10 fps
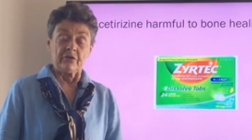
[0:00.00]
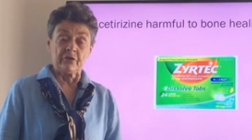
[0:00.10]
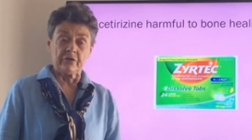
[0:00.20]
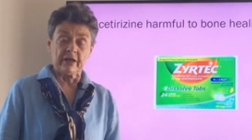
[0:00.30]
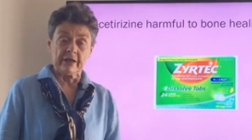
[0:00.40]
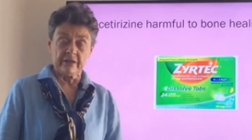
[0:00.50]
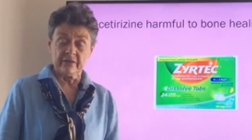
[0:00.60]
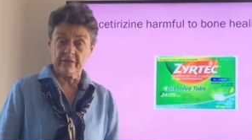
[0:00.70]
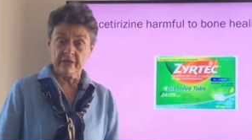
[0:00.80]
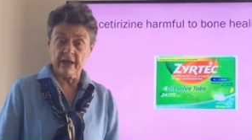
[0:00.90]
Zyrtec is
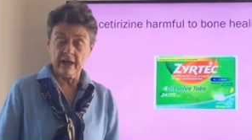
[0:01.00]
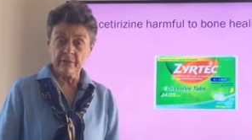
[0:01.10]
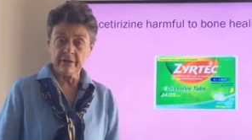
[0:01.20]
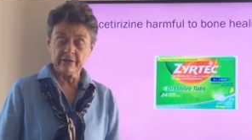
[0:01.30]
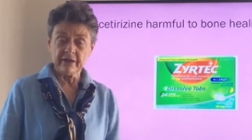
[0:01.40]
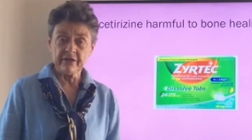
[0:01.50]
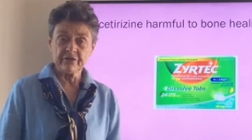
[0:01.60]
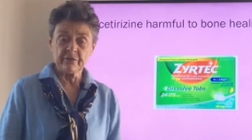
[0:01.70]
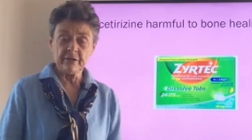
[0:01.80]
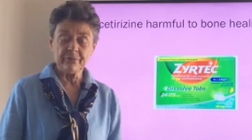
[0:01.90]
a very common
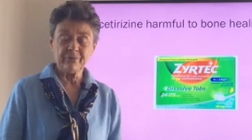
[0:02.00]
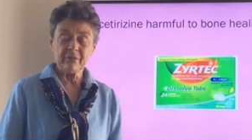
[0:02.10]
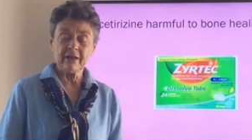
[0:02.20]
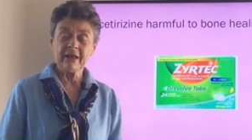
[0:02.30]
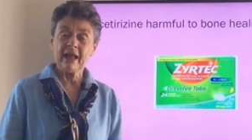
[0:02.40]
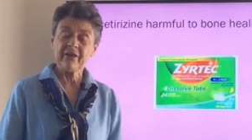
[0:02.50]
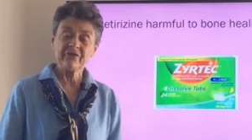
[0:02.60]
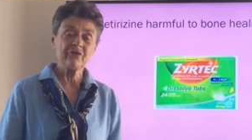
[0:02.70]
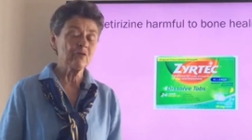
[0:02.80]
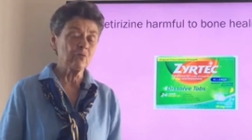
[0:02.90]
antihistamine. It
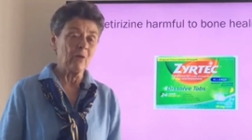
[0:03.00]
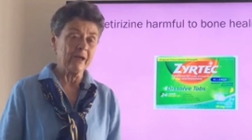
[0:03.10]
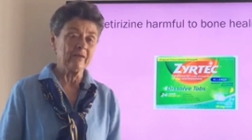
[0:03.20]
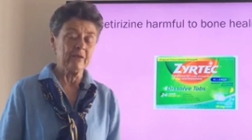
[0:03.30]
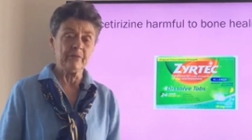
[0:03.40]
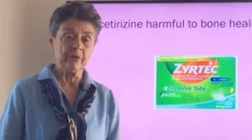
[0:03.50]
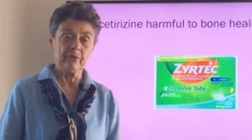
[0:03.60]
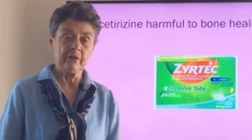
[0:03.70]
hasn't directly been